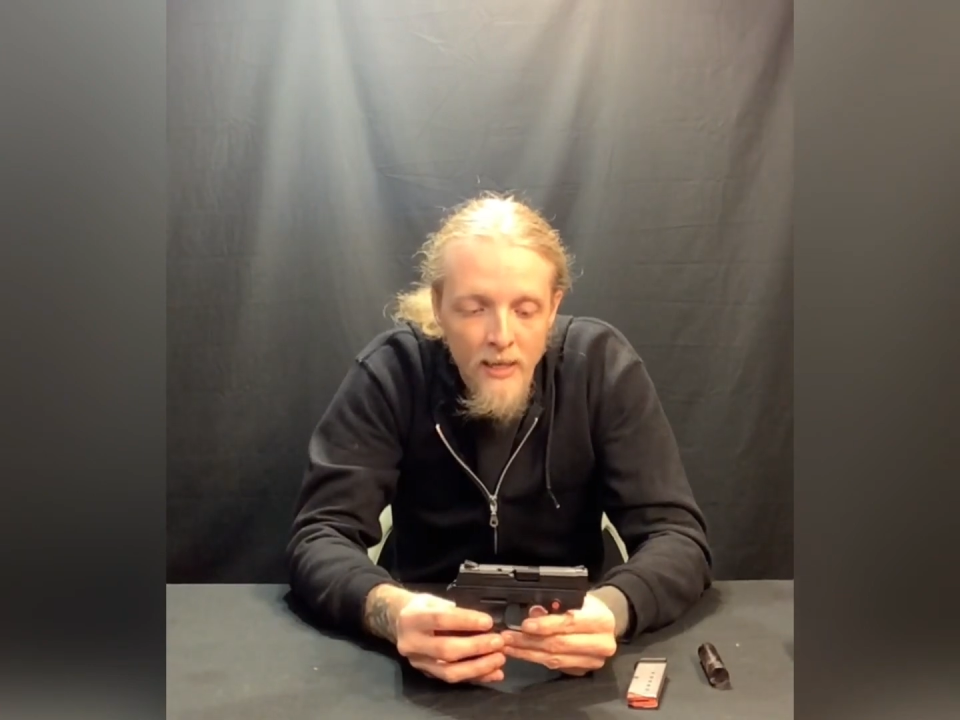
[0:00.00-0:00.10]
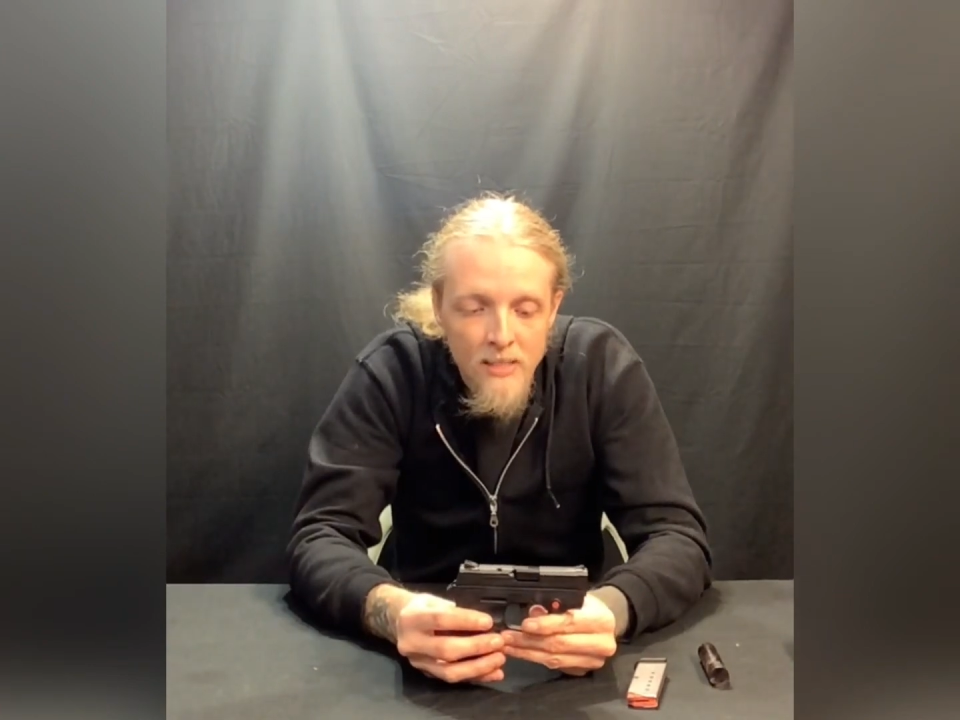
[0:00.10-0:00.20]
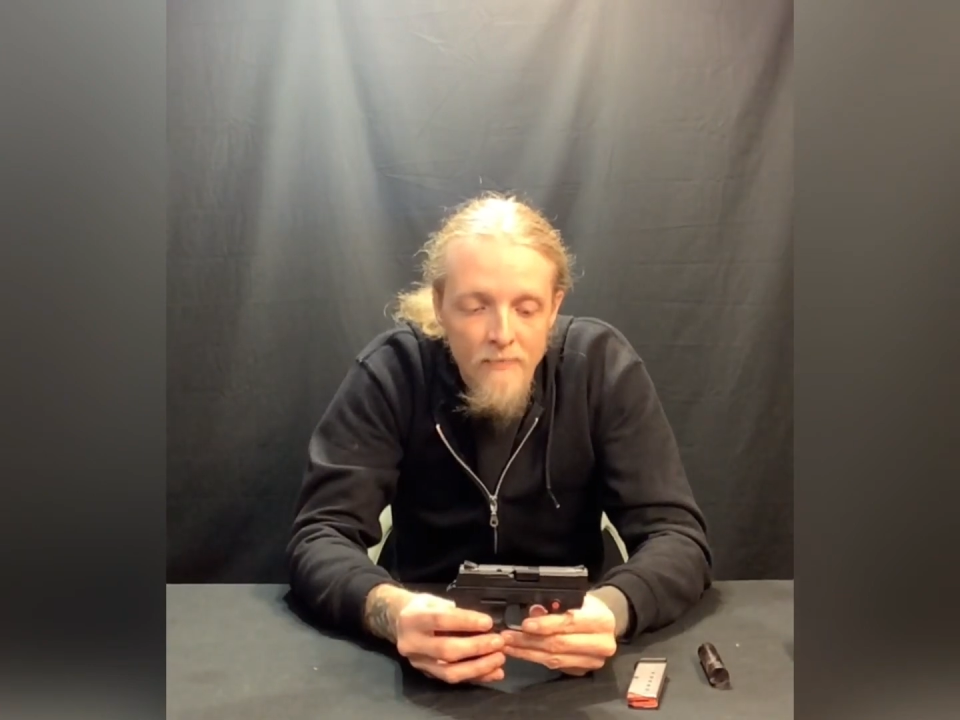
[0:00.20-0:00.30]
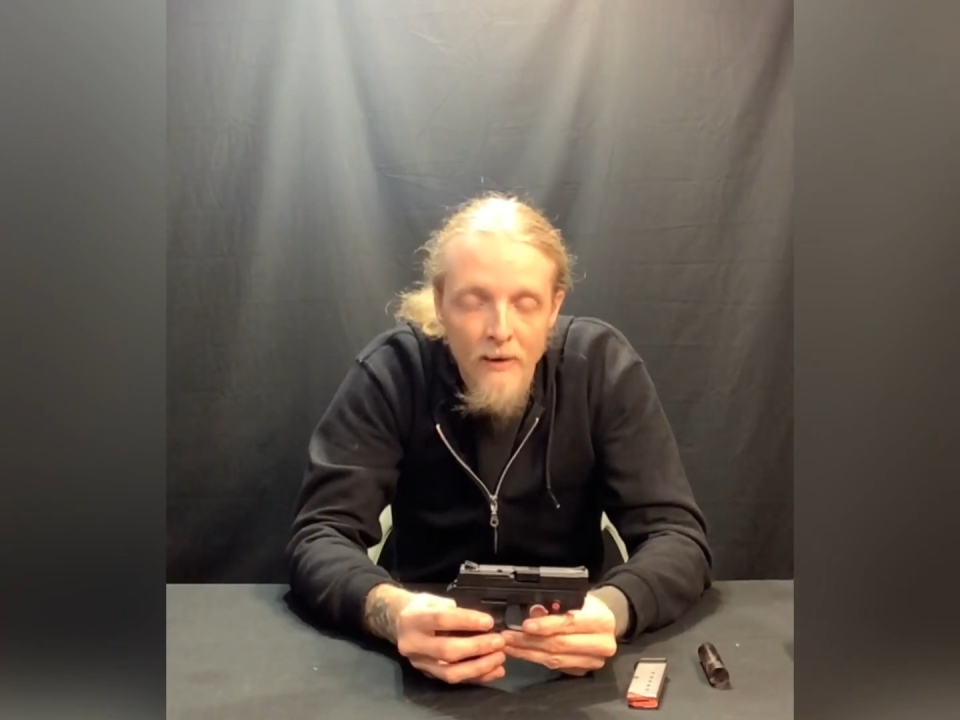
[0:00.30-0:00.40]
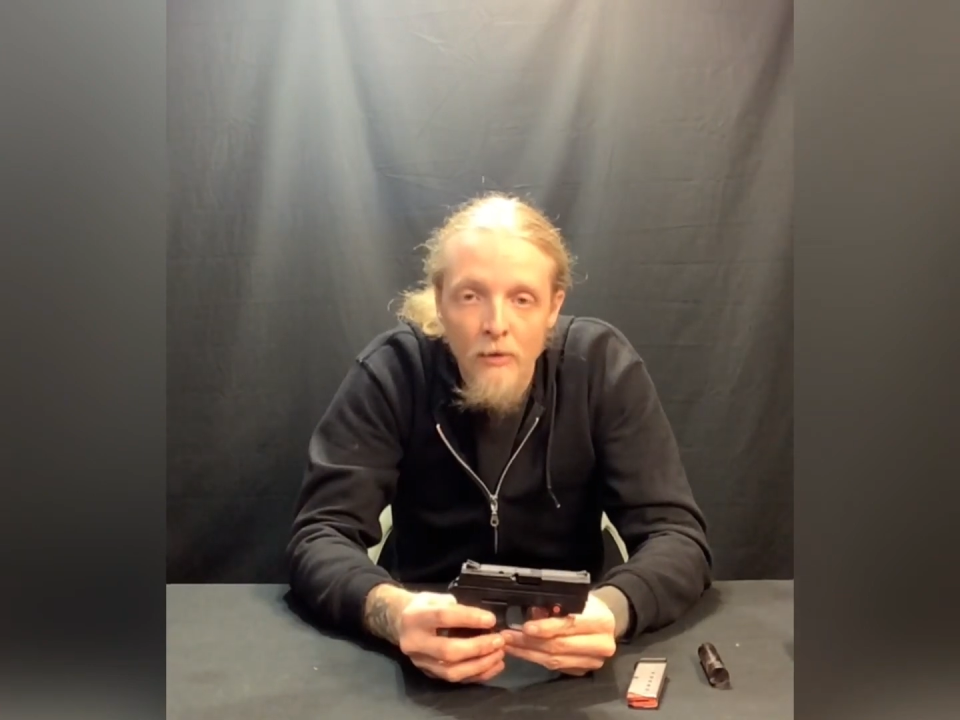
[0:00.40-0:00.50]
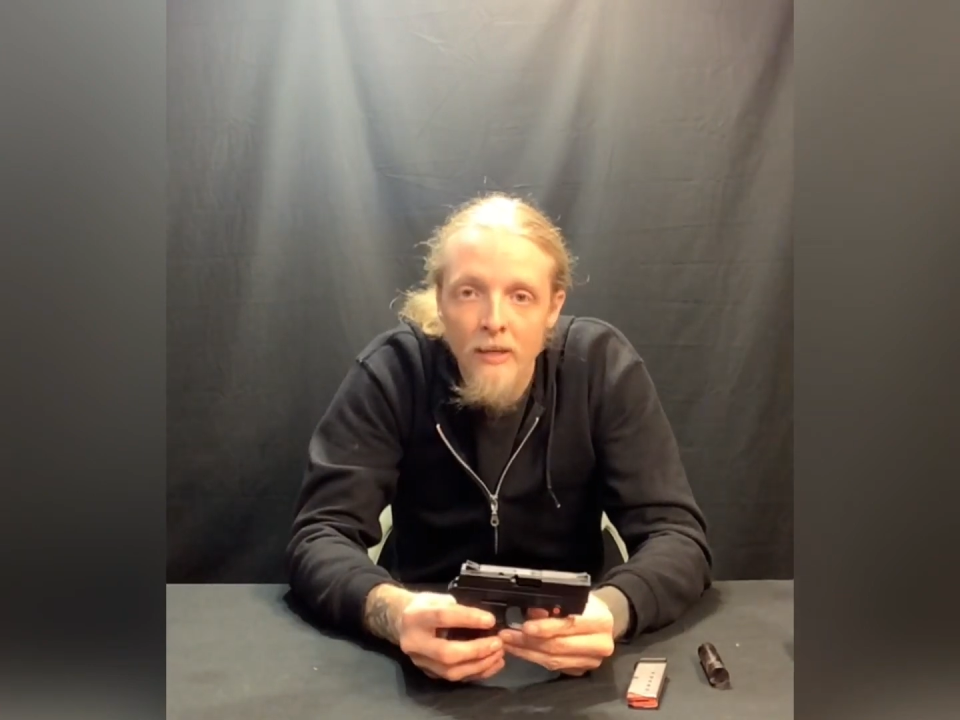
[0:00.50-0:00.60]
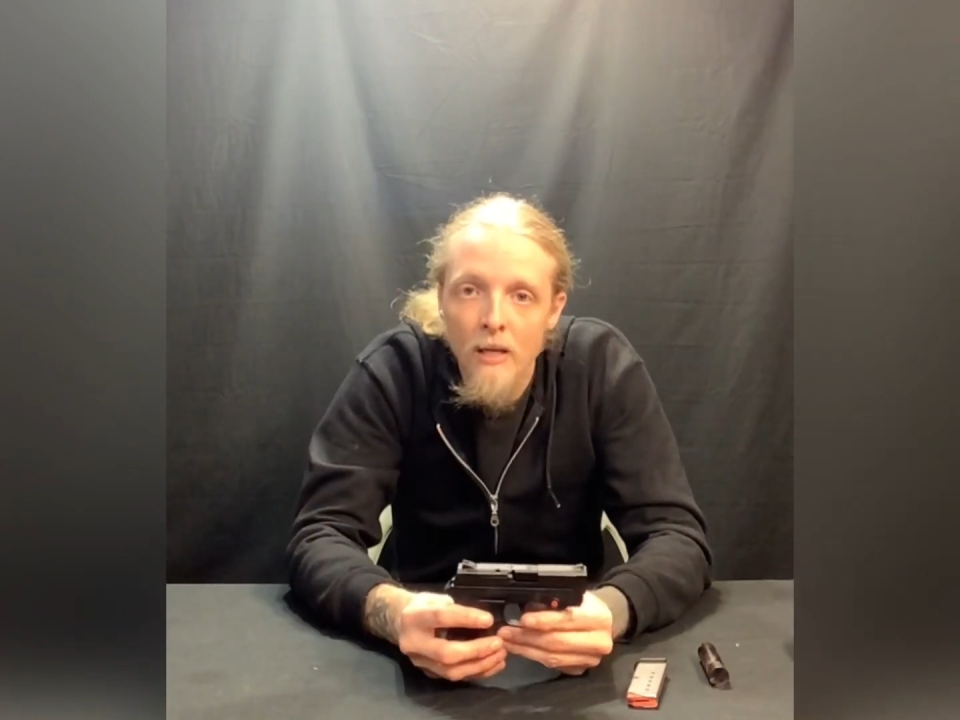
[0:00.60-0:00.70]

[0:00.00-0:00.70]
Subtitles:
it's fairly